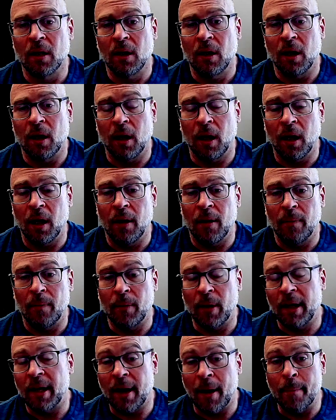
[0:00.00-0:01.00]
Uh,
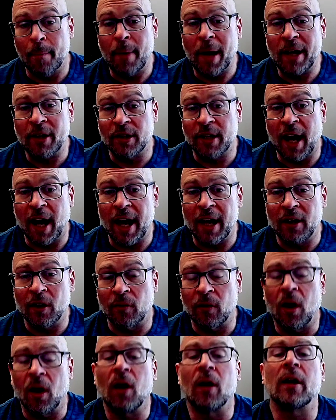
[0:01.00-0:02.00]
a, a better diet
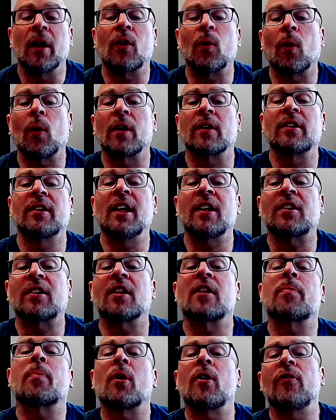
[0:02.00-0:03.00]
overall. In other words, this
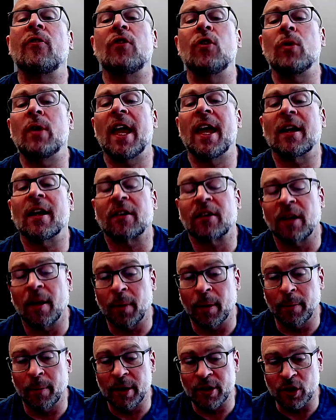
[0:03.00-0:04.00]
is proof you can't
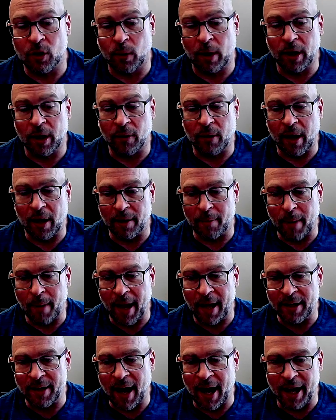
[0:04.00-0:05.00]
supplement your way around a
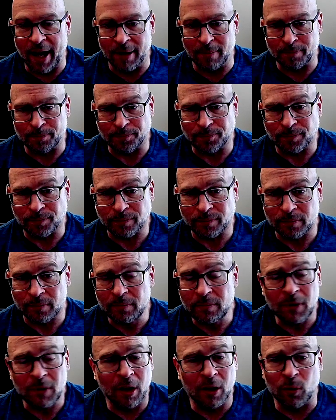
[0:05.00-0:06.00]
bad diet.
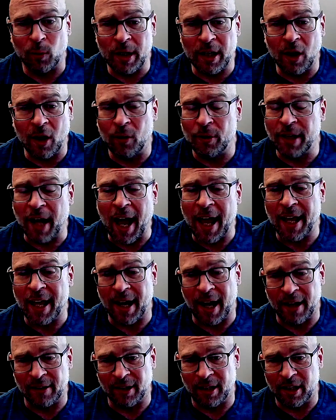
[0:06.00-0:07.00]
As we know, diet
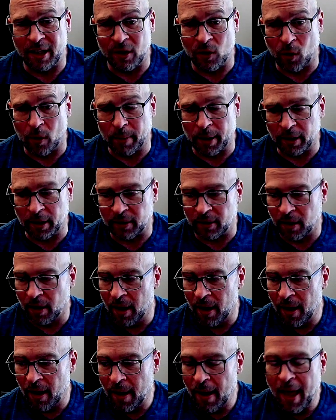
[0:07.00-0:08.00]
has an enormous
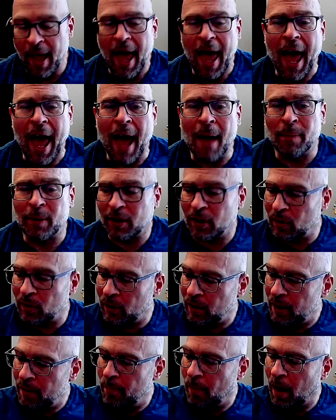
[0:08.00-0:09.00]

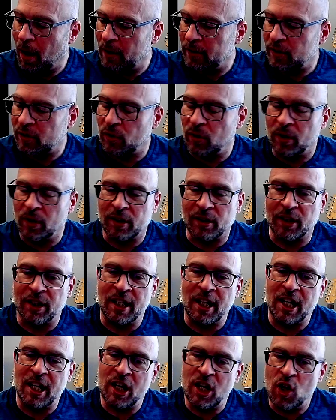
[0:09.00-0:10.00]
absolutely monstrously
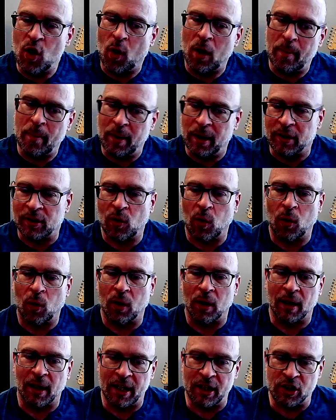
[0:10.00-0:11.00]
enormous
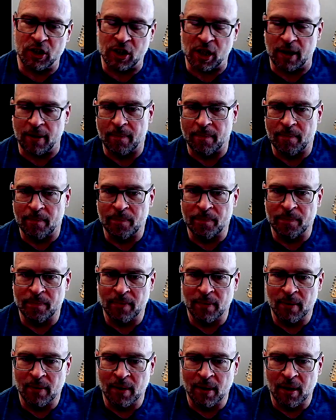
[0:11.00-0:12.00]
correlation
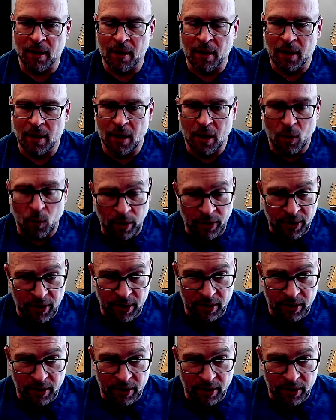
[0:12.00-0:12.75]
with these